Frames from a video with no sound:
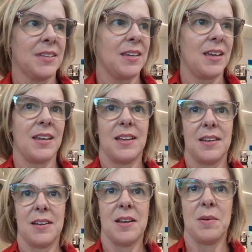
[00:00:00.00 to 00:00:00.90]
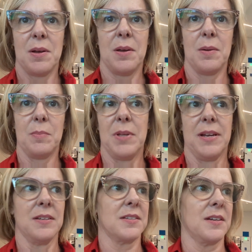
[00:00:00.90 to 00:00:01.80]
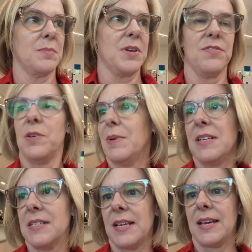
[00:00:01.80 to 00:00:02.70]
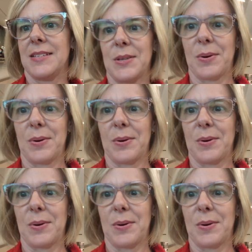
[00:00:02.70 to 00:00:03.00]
and the plane is going to be a few minutes late.